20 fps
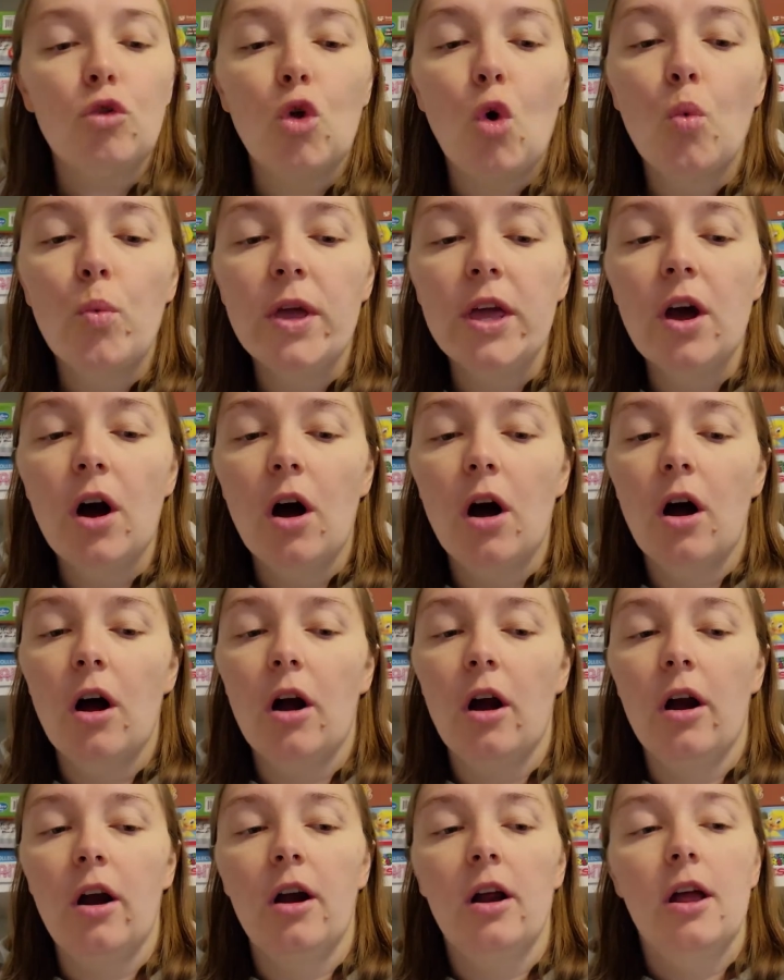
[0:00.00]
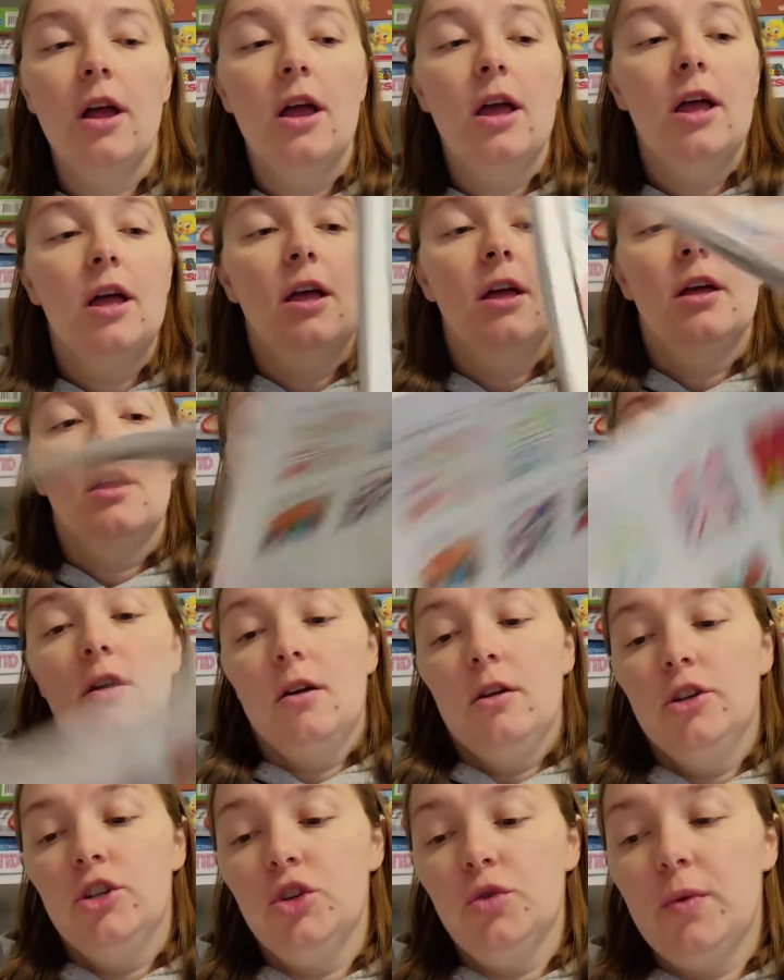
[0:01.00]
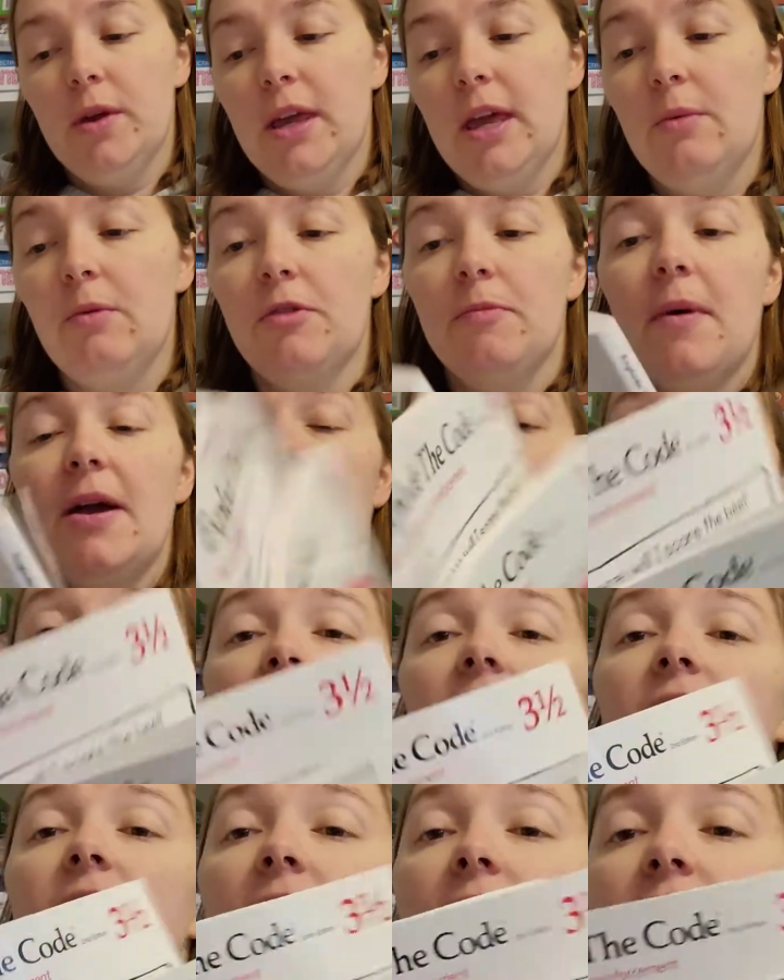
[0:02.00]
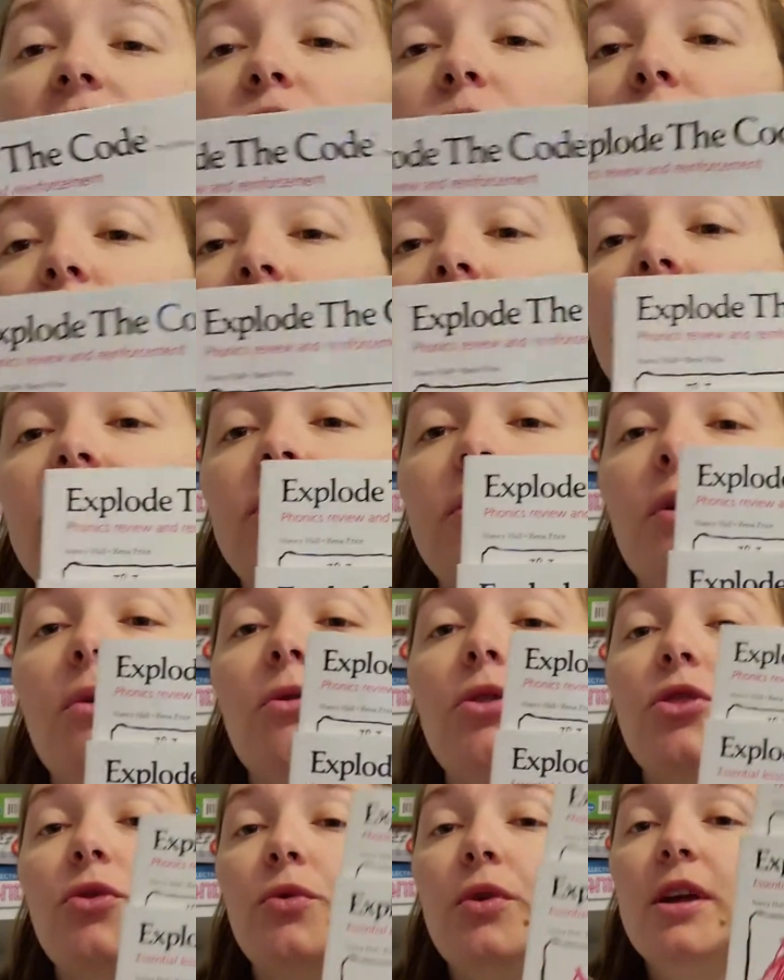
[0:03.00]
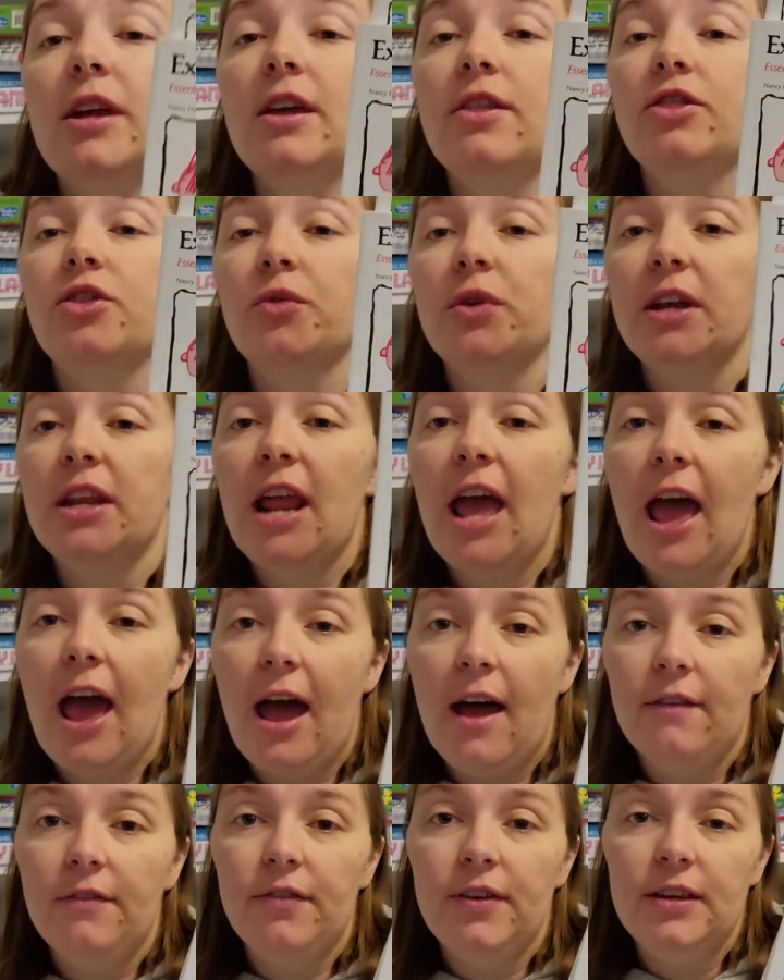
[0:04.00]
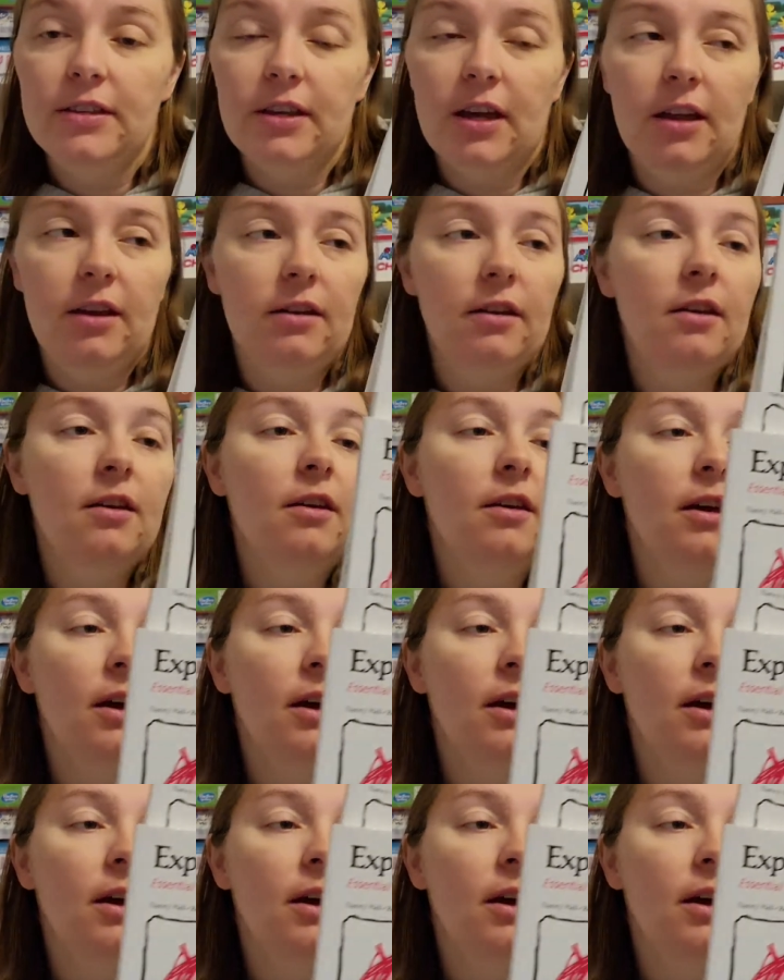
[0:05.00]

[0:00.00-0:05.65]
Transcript: we are doing it with my son as well, so 3 and 3.5. He's on